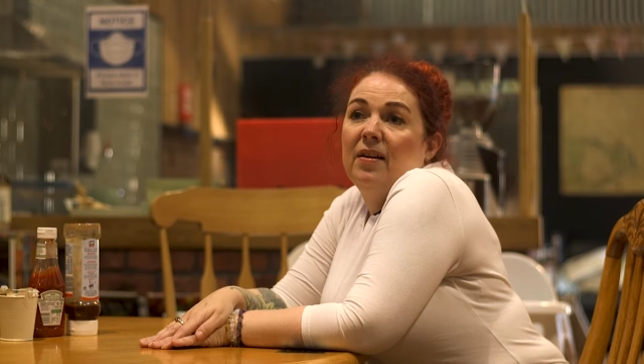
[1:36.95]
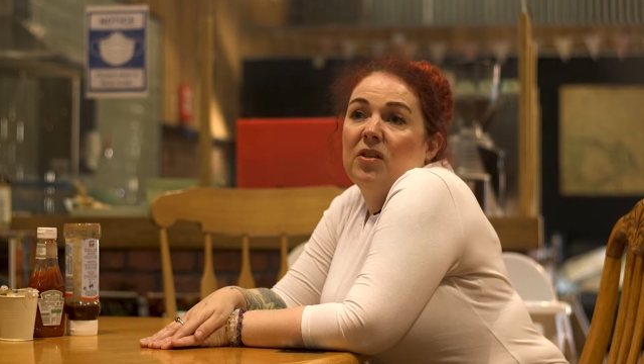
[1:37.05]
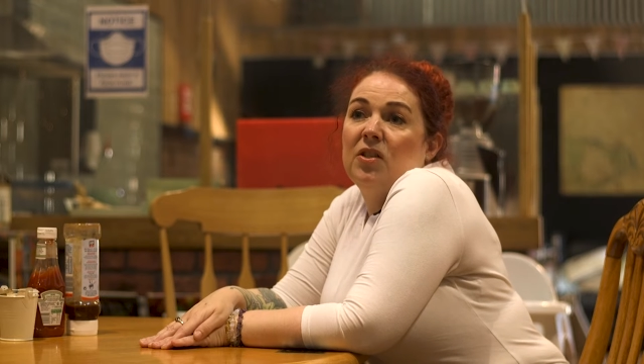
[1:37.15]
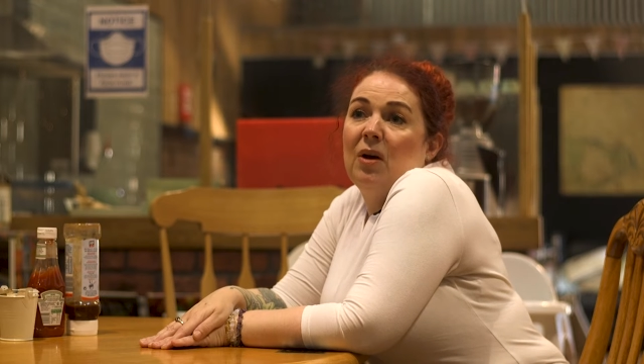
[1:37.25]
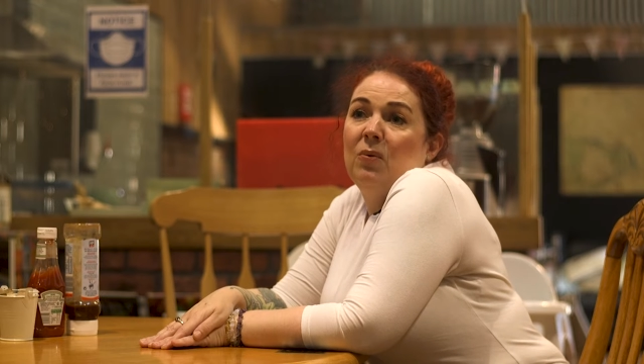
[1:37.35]

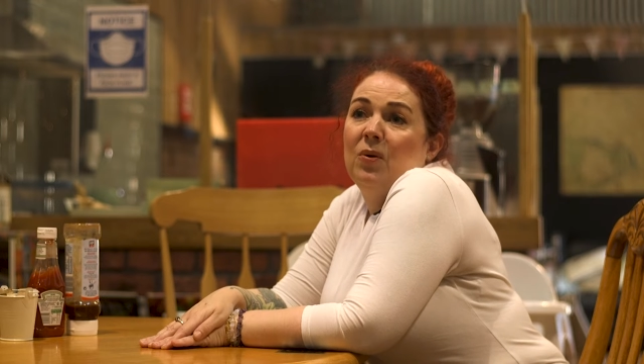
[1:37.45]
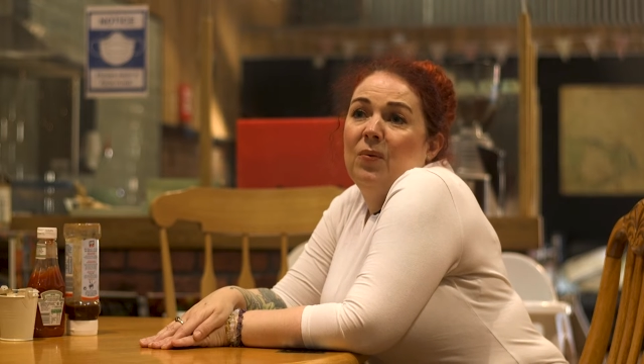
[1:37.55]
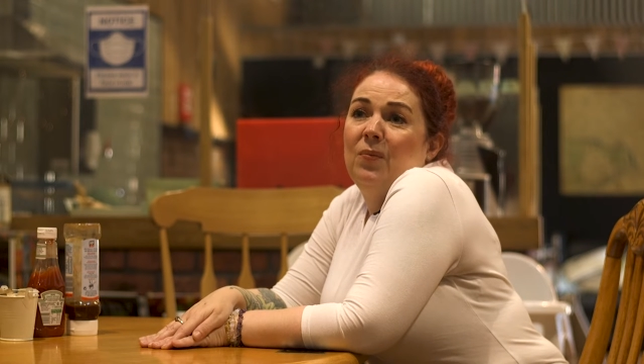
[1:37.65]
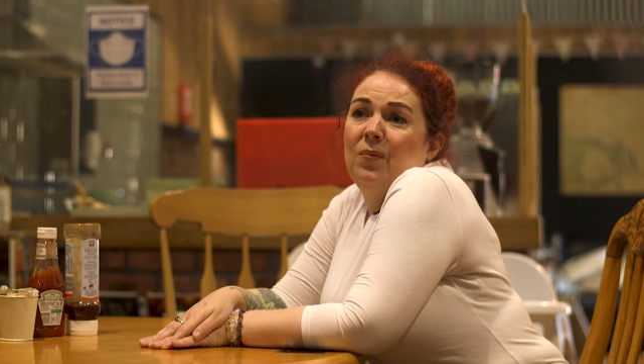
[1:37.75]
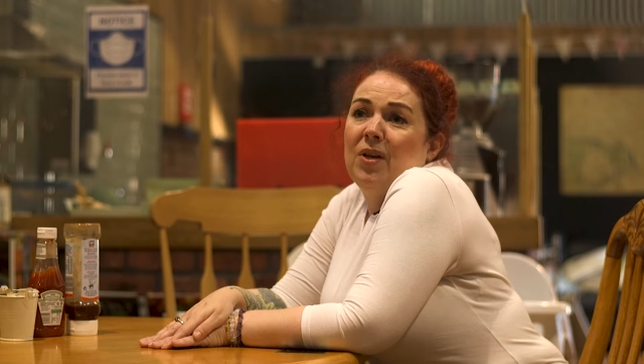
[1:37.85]
So,
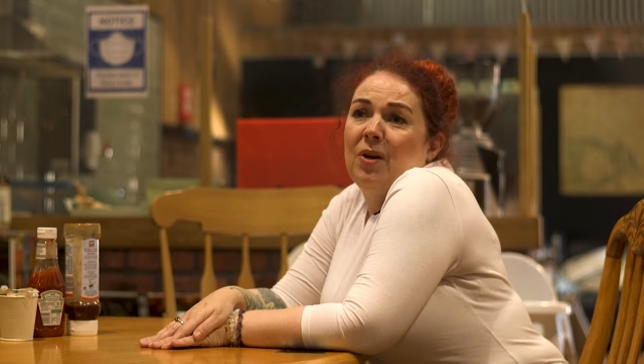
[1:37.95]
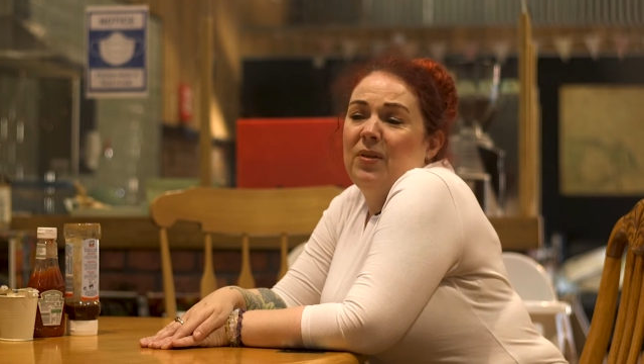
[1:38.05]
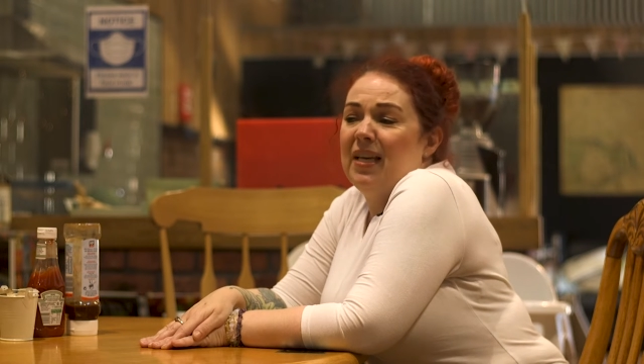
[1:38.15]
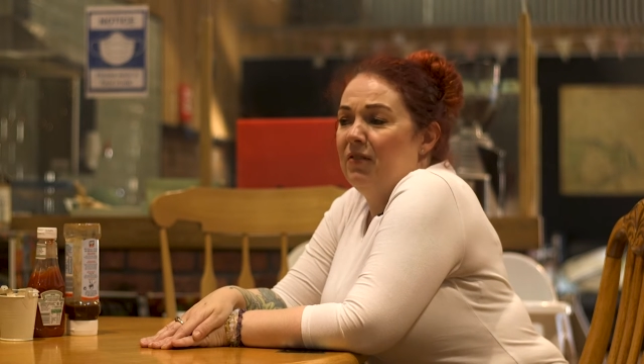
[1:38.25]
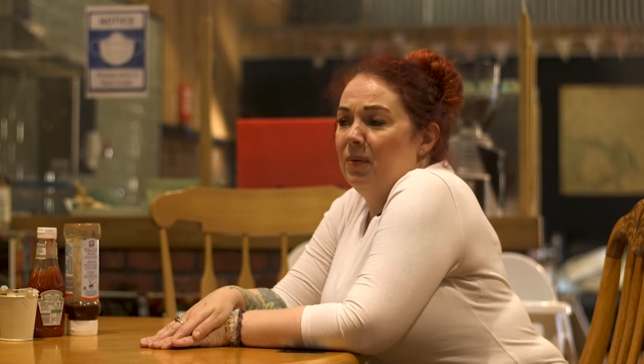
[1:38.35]
you know,
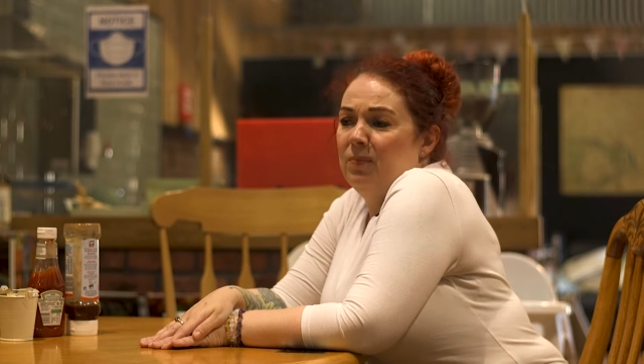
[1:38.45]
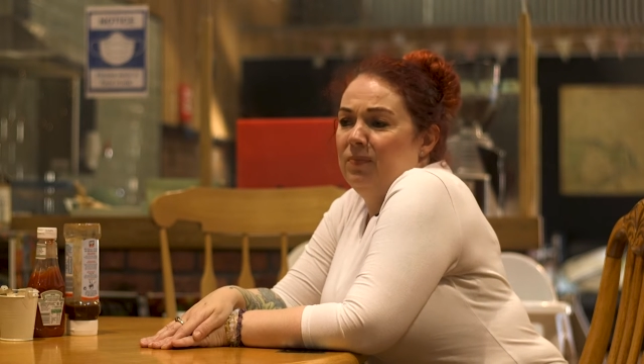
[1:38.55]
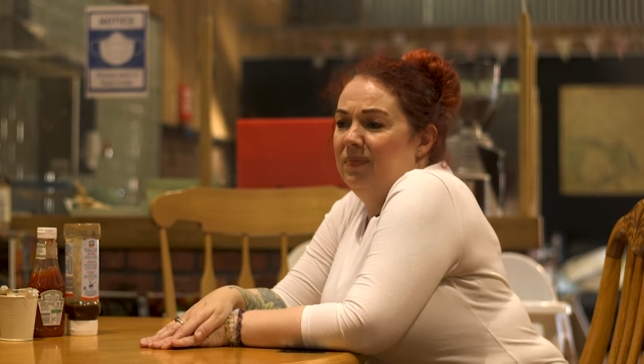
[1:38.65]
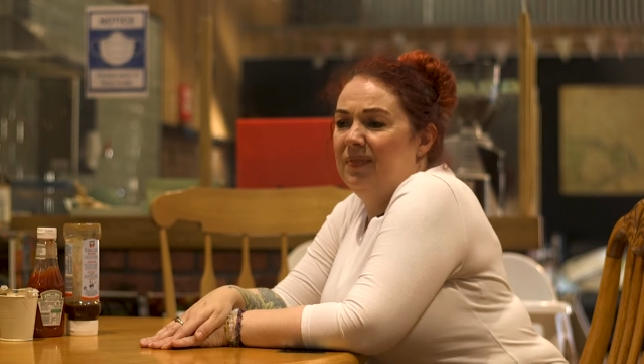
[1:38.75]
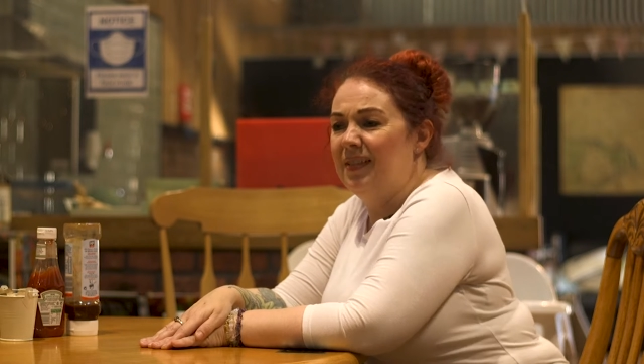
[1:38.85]
they give them
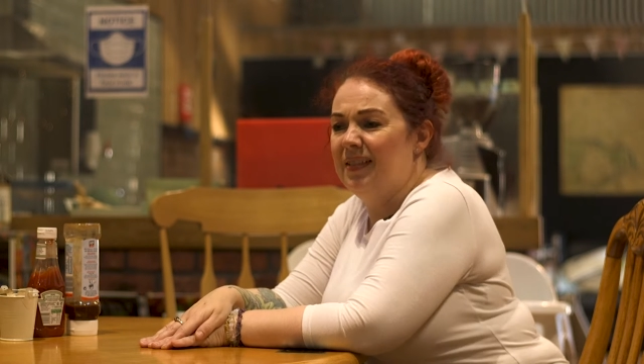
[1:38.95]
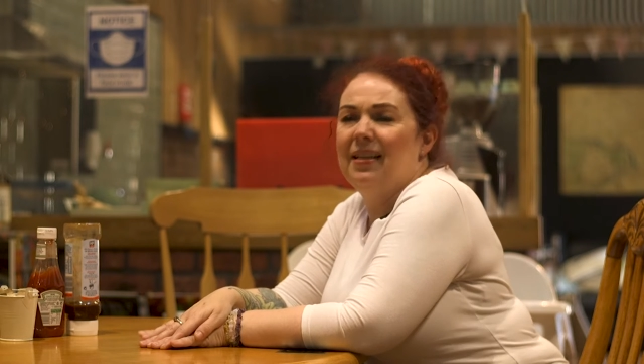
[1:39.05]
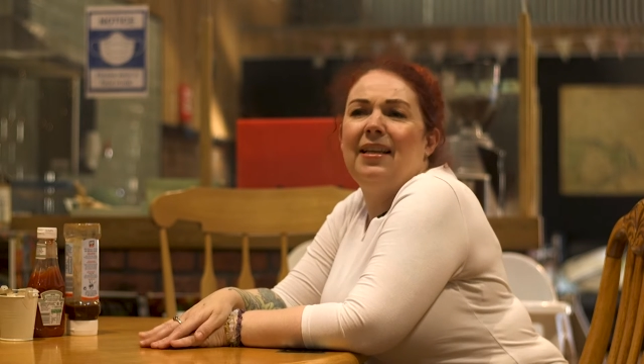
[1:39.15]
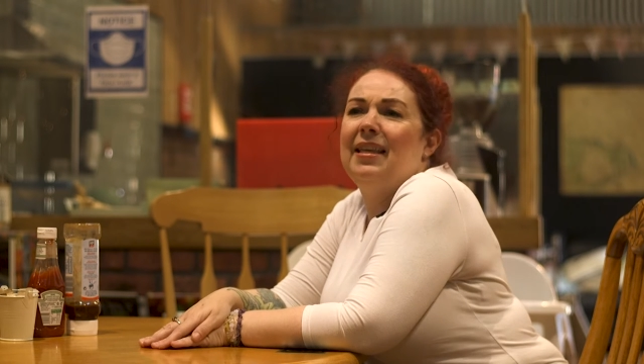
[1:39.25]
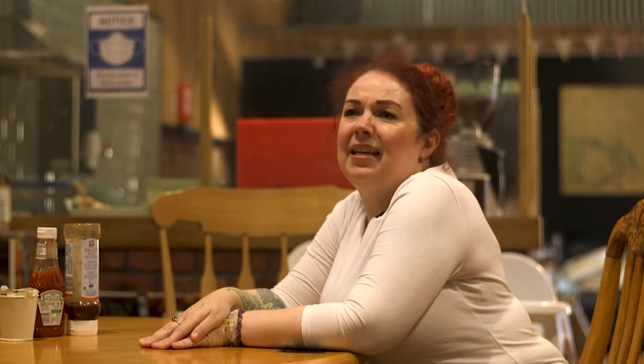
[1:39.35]

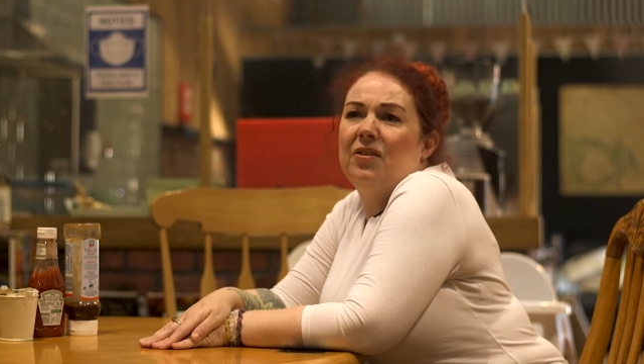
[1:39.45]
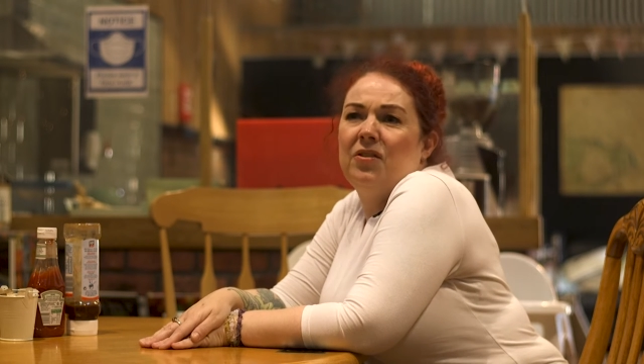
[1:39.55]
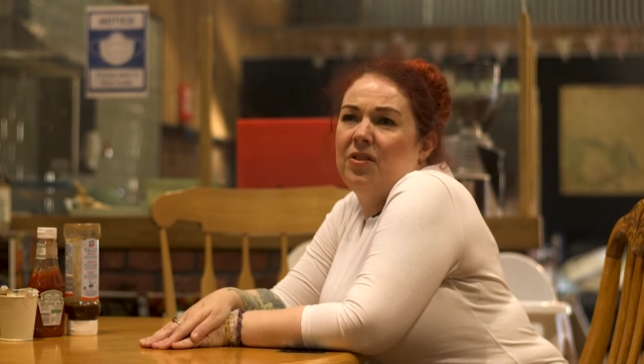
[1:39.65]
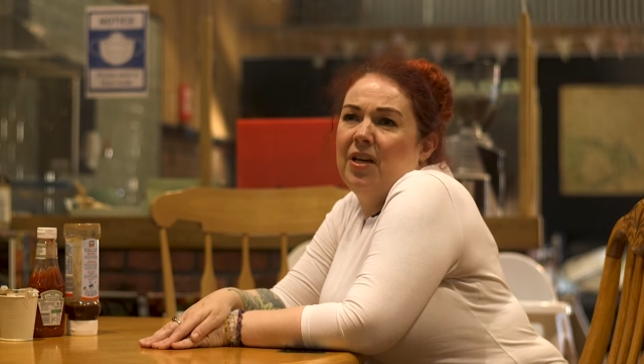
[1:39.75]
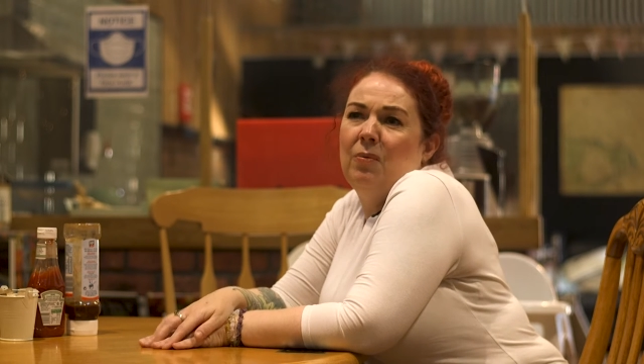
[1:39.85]
silly
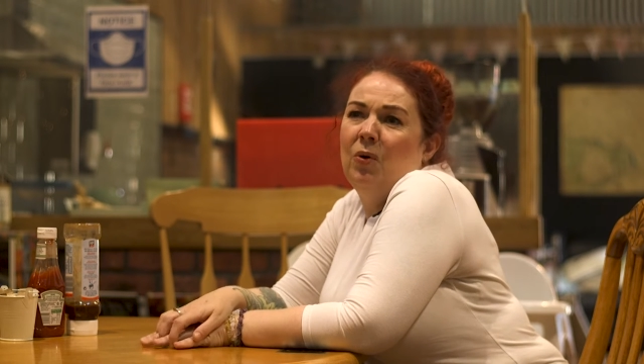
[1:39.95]
things to do,